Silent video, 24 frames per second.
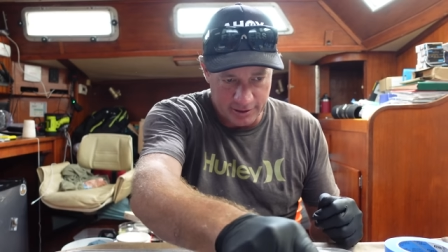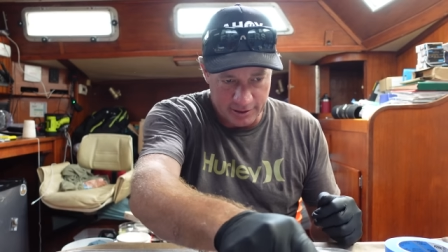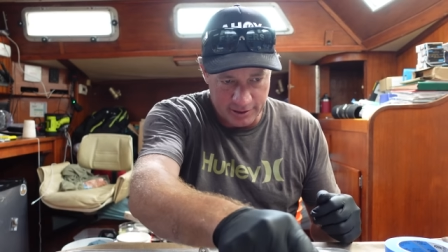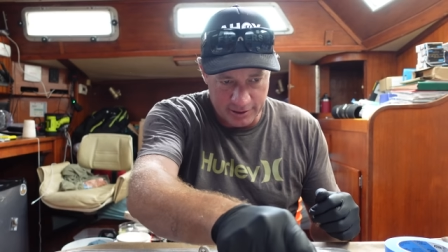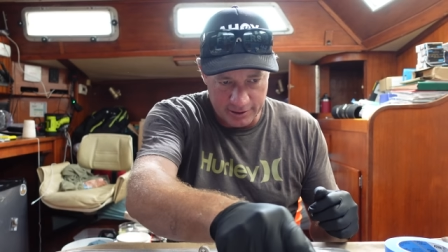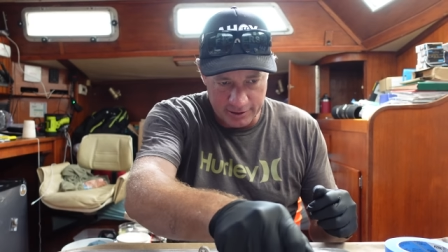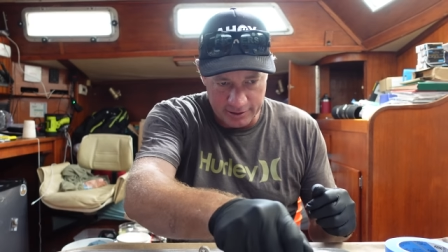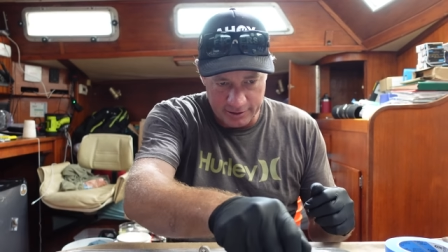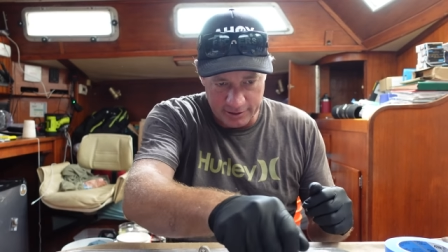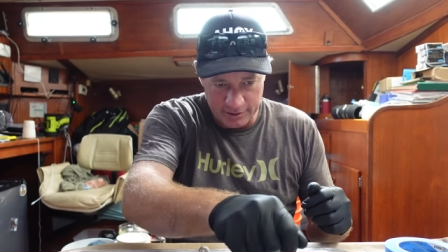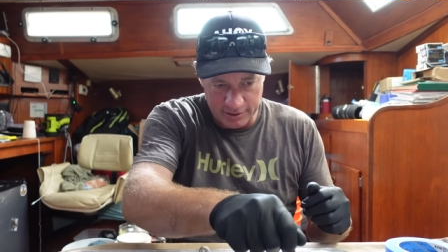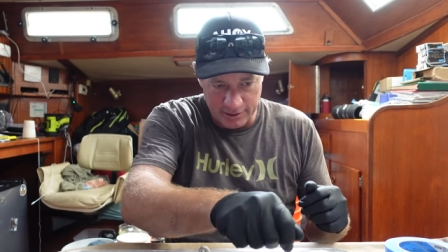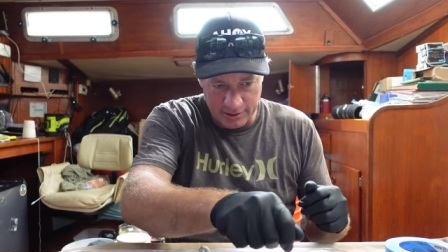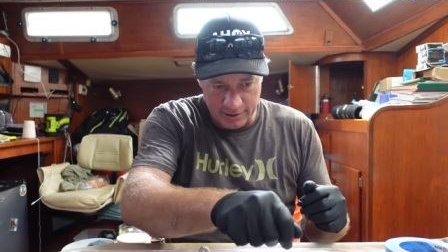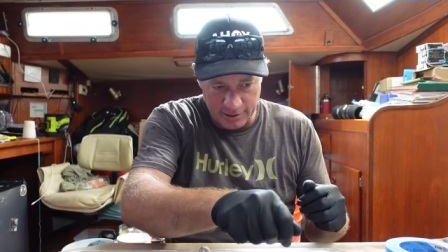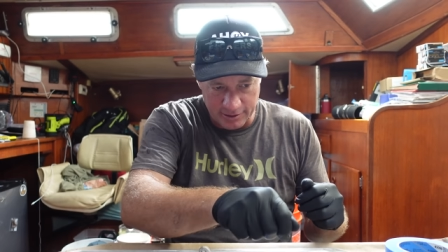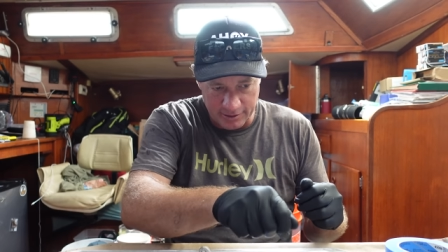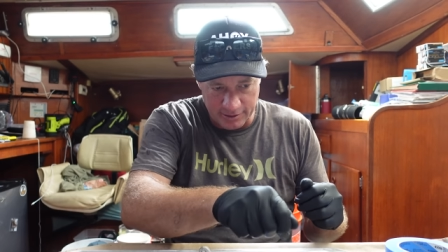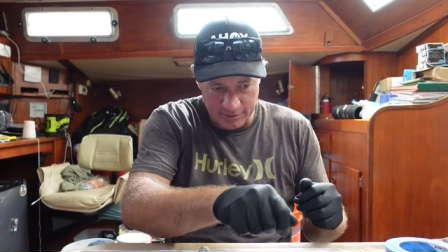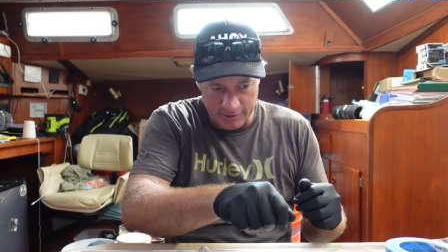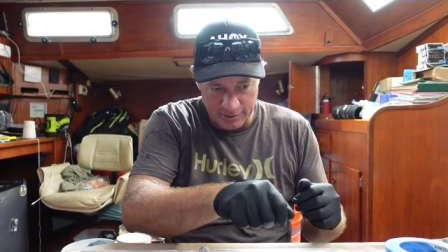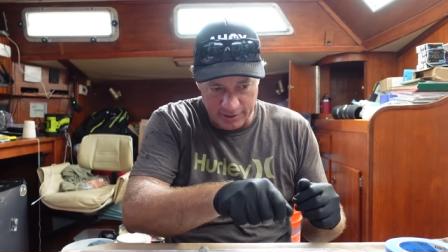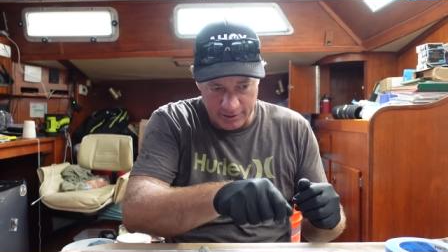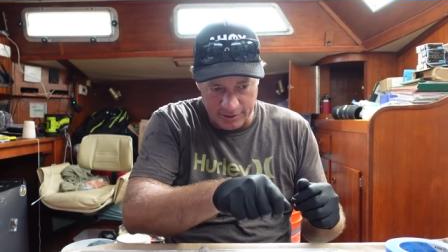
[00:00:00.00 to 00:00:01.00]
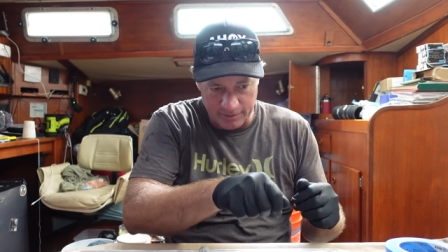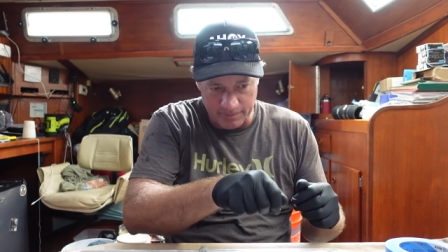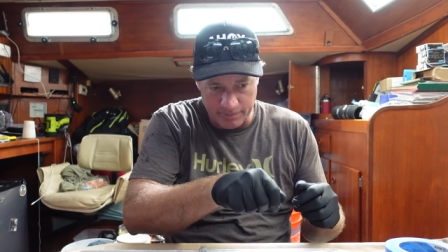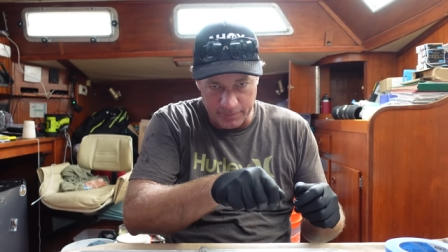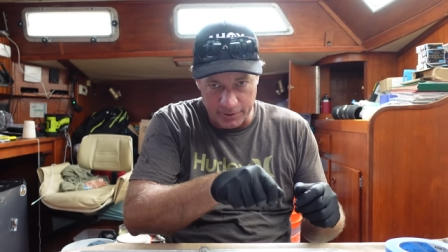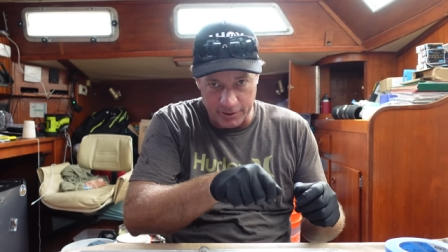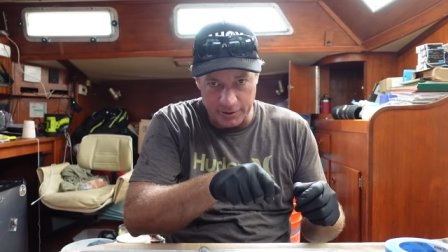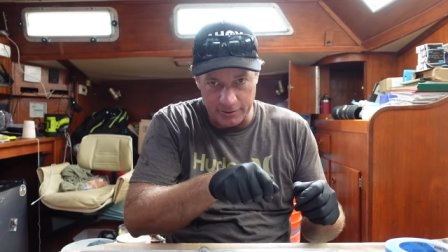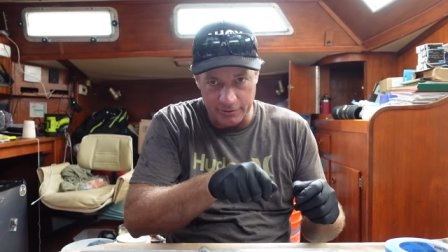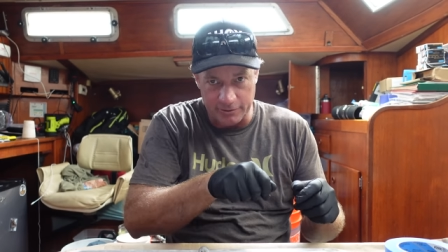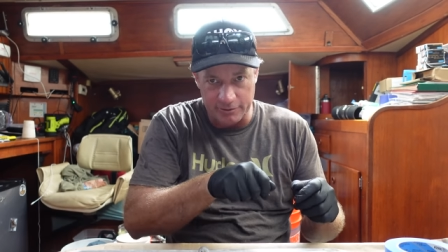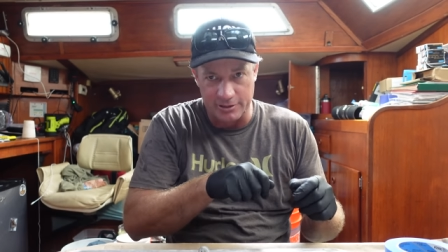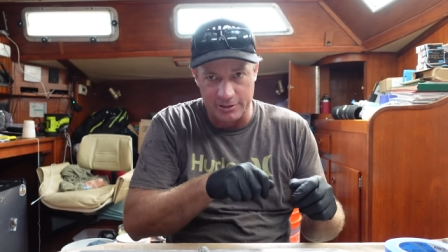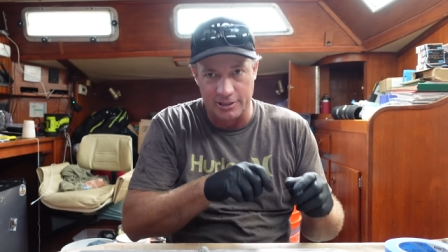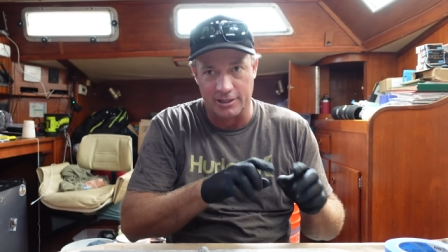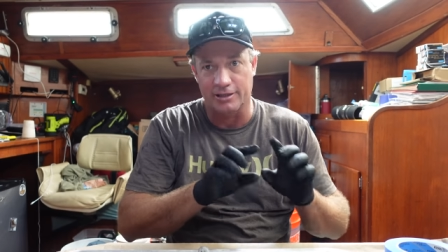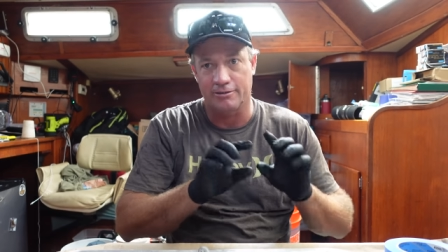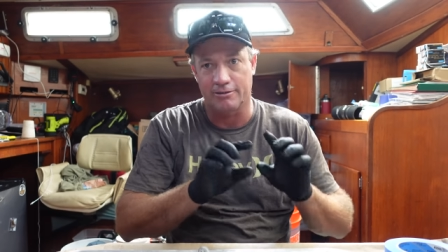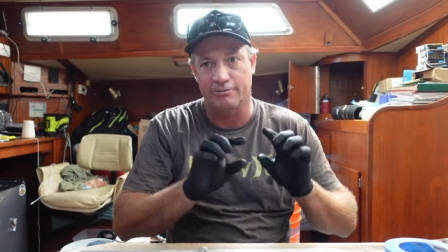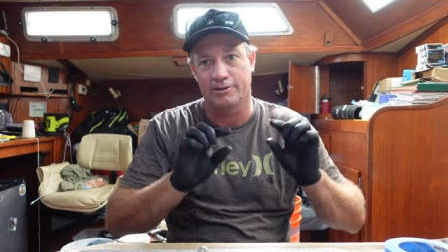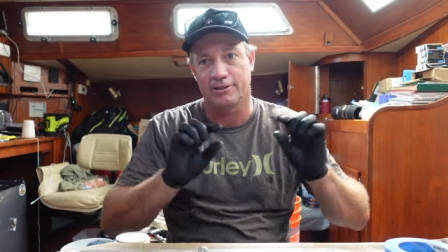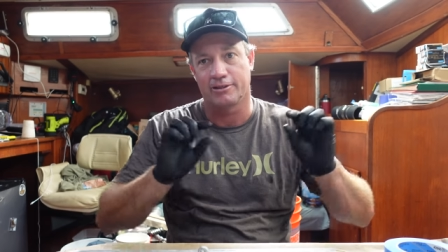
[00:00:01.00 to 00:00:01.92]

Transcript: to, so it peels like we